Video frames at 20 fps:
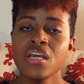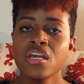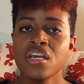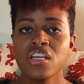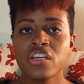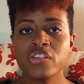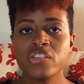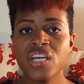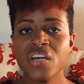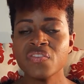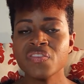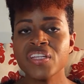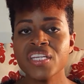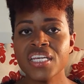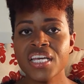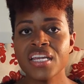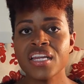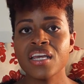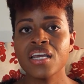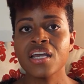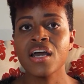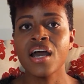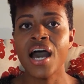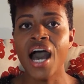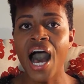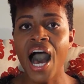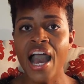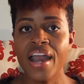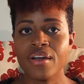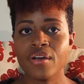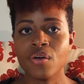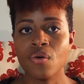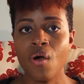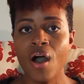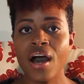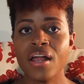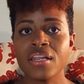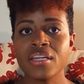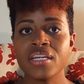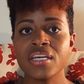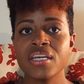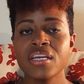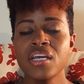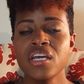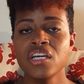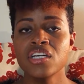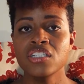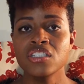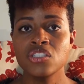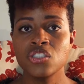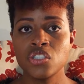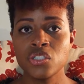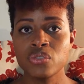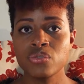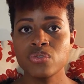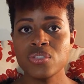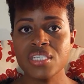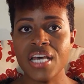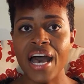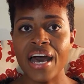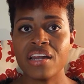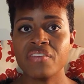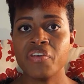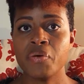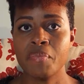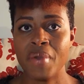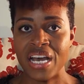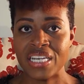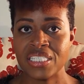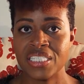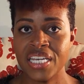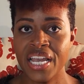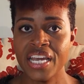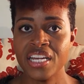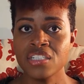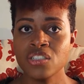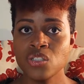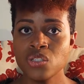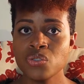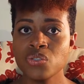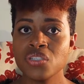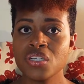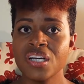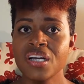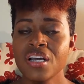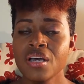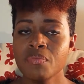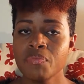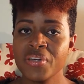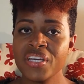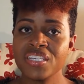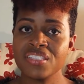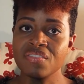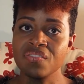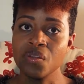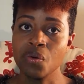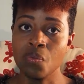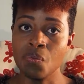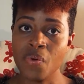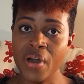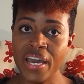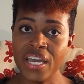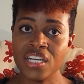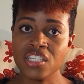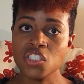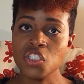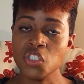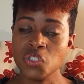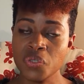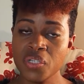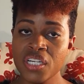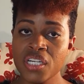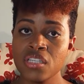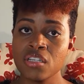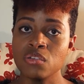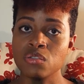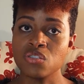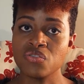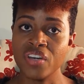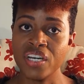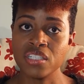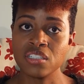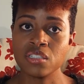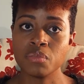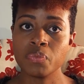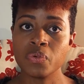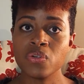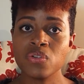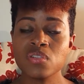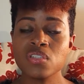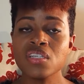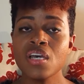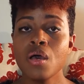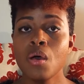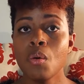You're definitely getting higher quality juice out of a masticating juicer because of the way it's treating those vegetables,